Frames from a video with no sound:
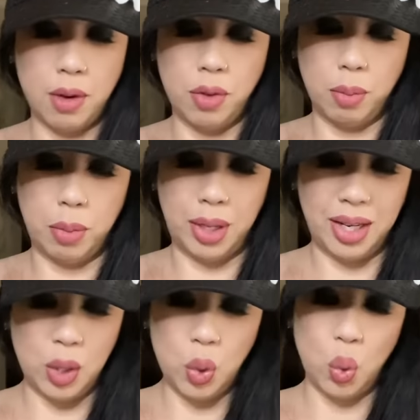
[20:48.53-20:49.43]
of the
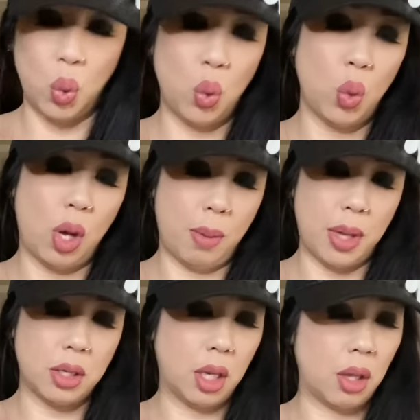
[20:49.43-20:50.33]
blue. I'm
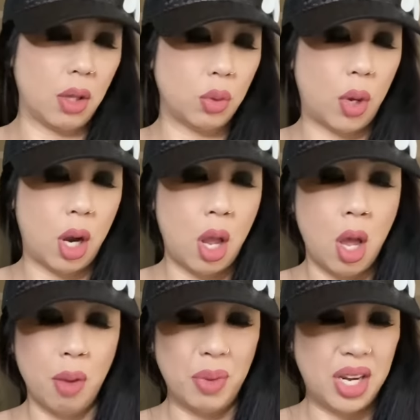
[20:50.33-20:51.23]
not taking this one.
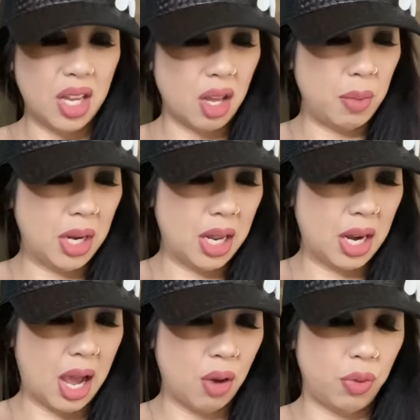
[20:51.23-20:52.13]
Money coming
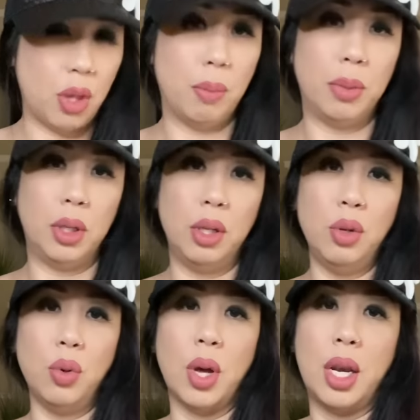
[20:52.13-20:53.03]
in out the
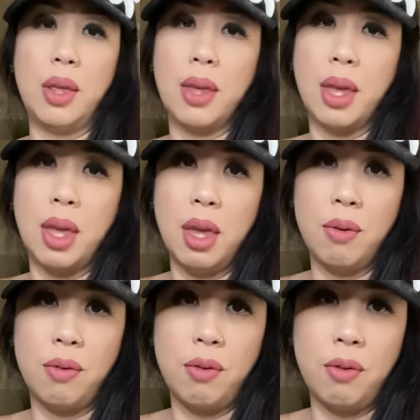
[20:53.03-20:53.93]
blue, honey. The
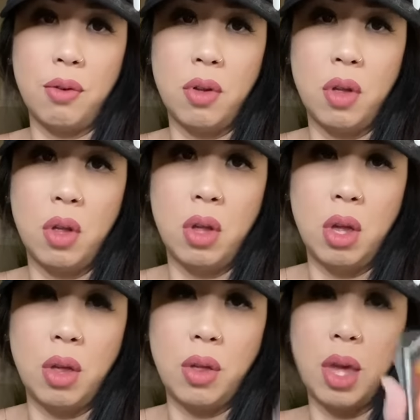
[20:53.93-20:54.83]
gift.
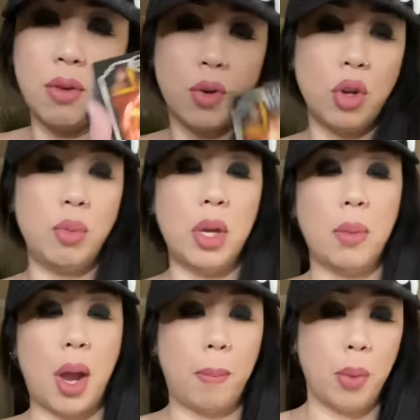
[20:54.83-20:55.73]
The gift could be
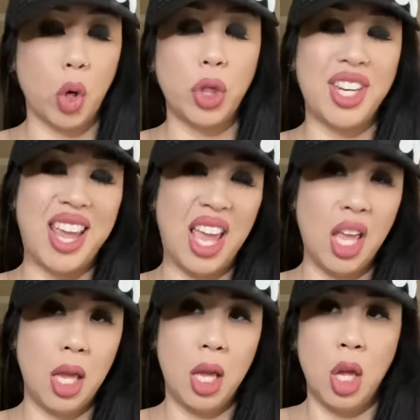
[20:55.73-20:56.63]
about a
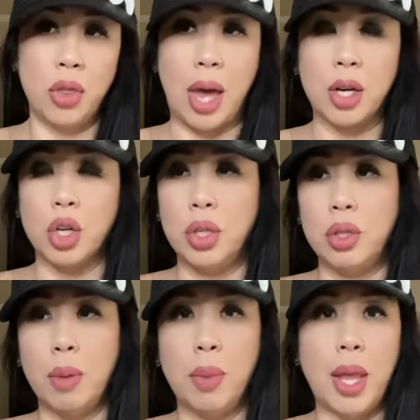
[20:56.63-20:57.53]
birthday that could
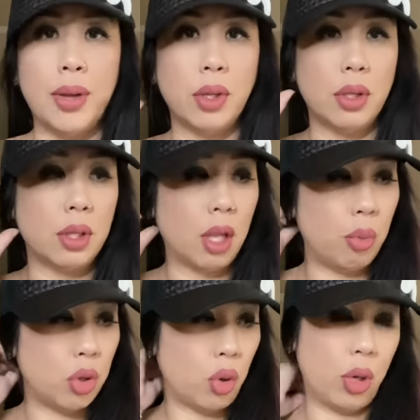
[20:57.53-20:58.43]
symbolize a
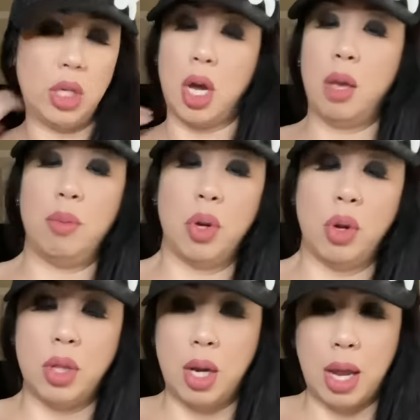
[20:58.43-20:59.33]
celebratory time
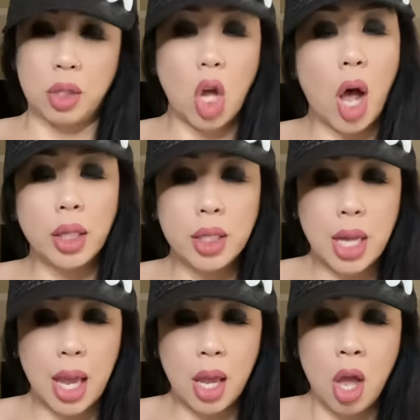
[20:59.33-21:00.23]
period, the next
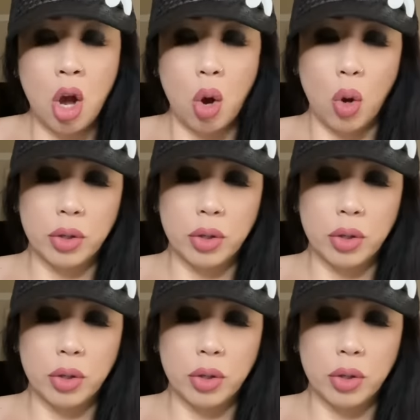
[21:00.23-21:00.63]
holiday or